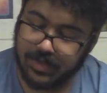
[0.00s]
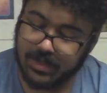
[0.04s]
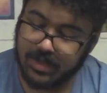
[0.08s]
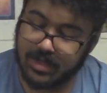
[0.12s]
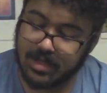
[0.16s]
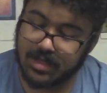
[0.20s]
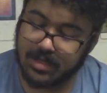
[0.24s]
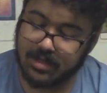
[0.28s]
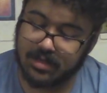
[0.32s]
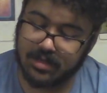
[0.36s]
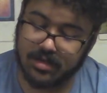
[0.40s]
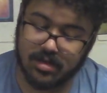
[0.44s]

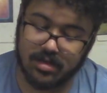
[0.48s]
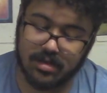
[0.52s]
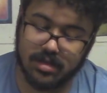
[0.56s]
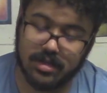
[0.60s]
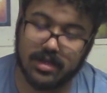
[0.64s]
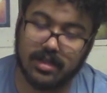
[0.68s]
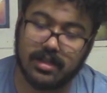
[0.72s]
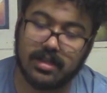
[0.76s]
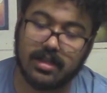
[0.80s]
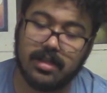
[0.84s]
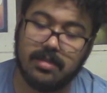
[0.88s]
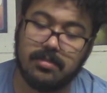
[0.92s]

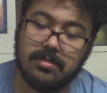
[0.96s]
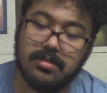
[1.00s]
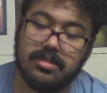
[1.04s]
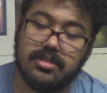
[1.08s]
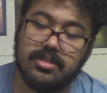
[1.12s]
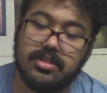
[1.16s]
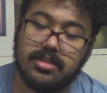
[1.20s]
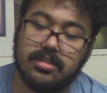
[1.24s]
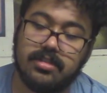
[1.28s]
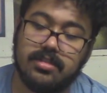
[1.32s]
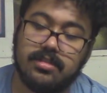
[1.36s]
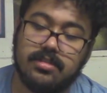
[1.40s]
Iconic
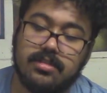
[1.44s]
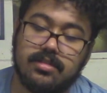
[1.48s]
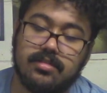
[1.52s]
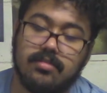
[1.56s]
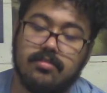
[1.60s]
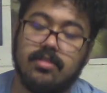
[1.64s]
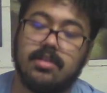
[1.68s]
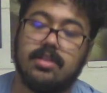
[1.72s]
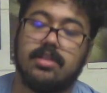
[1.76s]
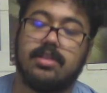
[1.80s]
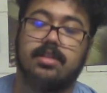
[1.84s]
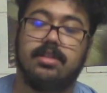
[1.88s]
Images, The
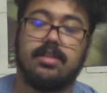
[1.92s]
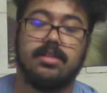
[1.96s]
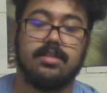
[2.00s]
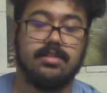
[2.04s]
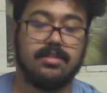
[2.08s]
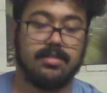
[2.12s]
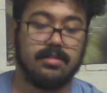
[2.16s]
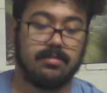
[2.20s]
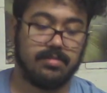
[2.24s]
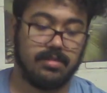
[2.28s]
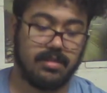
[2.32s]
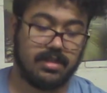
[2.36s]
Walking Dead
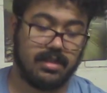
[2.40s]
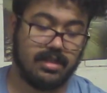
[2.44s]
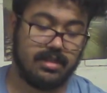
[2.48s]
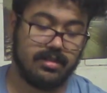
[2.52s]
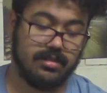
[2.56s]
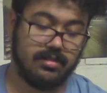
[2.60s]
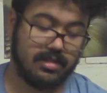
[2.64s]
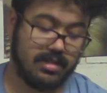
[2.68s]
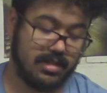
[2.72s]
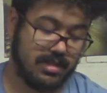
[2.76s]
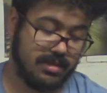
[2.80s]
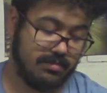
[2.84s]
Supply
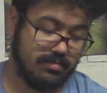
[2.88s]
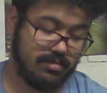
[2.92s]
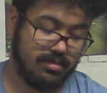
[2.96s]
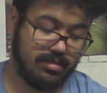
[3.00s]
Drop.